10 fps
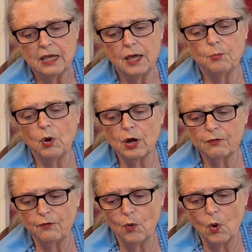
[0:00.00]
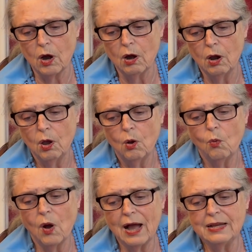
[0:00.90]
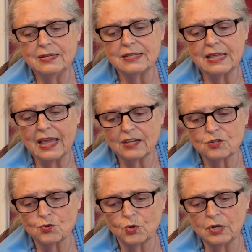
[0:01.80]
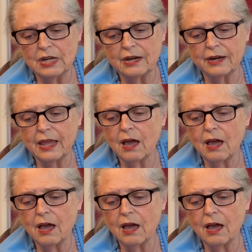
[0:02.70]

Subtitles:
And Part 4, why does the extraordinary